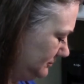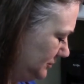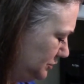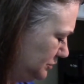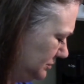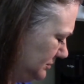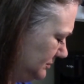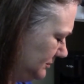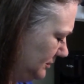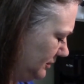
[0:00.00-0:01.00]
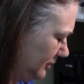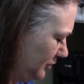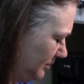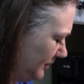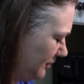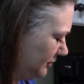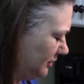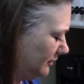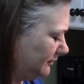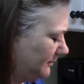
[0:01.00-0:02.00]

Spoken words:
Ooh, I hope that's not tough.